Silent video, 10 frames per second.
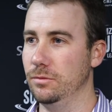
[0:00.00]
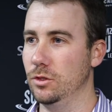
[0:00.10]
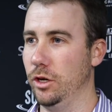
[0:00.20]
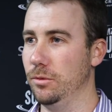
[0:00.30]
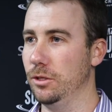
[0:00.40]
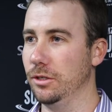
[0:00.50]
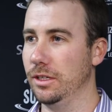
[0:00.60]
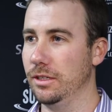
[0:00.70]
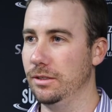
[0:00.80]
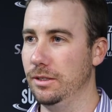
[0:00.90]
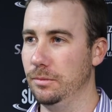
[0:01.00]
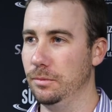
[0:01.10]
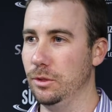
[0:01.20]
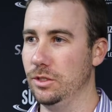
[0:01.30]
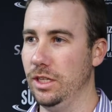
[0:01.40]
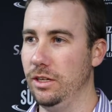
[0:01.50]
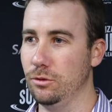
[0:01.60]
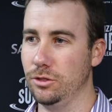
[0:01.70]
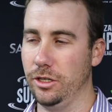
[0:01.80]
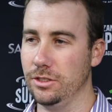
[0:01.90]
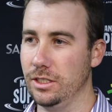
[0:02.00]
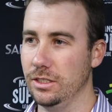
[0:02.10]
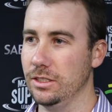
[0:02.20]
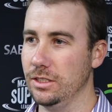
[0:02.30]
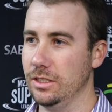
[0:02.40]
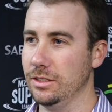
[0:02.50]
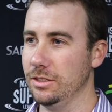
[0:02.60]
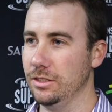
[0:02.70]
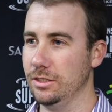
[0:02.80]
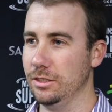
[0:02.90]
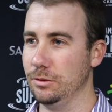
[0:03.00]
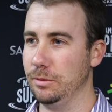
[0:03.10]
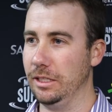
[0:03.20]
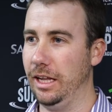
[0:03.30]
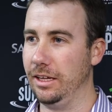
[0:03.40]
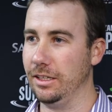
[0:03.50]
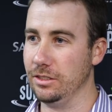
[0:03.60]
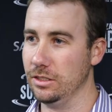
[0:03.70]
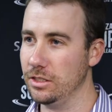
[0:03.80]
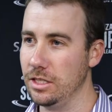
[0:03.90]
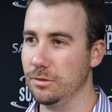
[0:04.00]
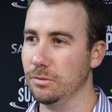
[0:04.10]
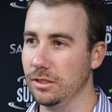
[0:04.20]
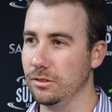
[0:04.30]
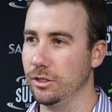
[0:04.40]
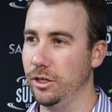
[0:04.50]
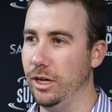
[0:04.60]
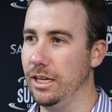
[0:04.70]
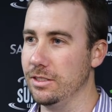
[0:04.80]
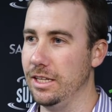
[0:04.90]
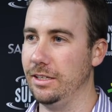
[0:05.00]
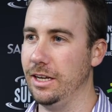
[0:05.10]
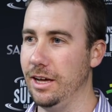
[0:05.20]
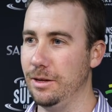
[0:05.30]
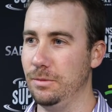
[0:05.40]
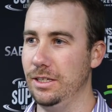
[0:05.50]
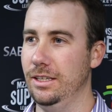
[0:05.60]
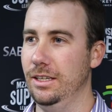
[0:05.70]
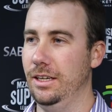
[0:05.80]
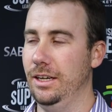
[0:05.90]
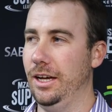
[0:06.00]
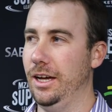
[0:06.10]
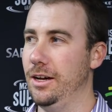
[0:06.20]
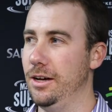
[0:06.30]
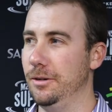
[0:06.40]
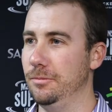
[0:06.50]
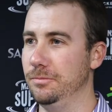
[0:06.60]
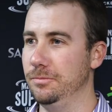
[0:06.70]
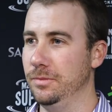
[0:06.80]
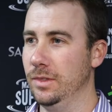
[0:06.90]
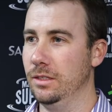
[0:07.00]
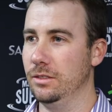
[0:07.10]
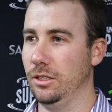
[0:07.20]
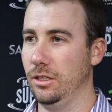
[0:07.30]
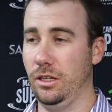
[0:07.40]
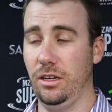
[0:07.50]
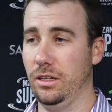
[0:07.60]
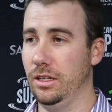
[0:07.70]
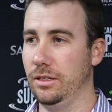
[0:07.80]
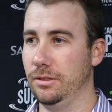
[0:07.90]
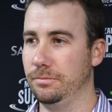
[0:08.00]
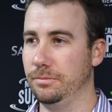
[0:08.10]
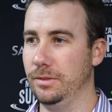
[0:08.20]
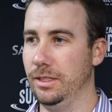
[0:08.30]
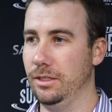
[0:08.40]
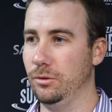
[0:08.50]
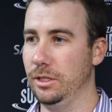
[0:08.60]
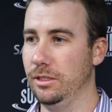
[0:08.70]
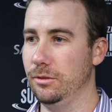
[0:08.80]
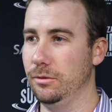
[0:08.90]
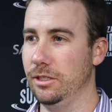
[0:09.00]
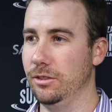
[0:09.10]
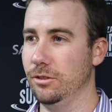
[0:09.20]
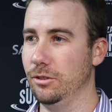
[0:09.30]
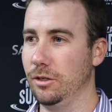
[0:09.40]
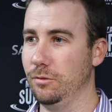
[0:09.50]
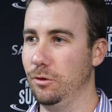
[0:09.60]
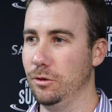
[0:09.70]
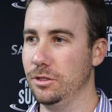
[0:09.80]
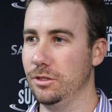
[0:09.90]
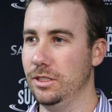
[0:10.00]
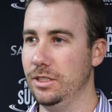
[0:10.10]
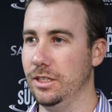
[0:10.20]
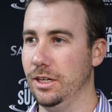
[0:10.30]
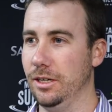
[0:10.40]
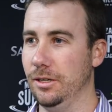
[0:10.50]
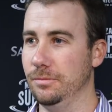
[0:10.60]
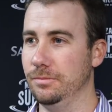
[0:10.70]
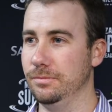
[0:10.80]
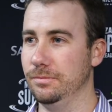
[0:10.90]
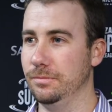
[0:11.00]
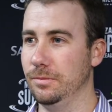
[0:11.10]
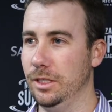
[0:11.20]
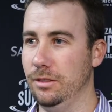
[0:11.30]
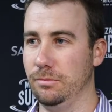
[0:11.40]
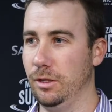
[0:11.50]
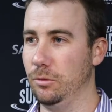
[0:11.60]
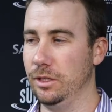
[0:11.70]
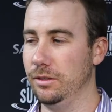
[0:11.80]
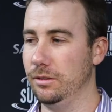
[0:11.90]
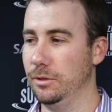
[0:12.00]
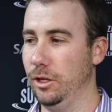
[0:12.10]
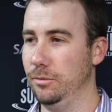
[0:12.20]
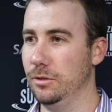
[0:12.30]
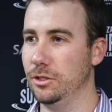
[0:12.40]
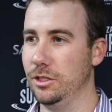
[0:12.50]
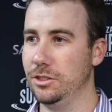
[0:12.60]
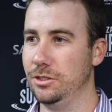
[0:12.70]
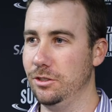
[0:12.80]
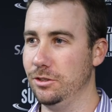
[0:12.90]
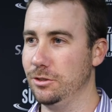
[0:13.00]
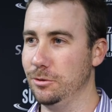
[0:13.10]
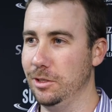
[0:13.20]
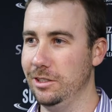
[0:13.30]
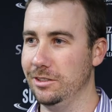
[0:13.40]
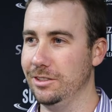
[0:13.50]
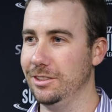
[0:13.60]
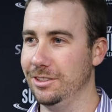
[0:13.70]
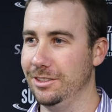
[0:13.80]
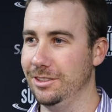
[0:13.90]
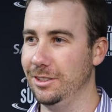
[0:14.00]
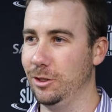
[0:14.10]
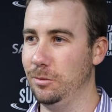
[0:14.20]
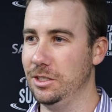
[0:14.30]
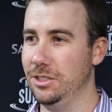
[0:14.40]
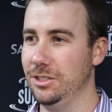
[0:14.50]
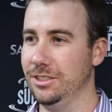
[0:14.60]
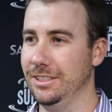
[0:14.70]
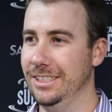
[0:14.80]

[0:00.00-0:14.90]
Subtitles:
Joburg per se, or Jozi in this instance, has been lacking as a team that, you know, has that name. We are looking forward to it. We hope the Jozi Stars do well in the competition.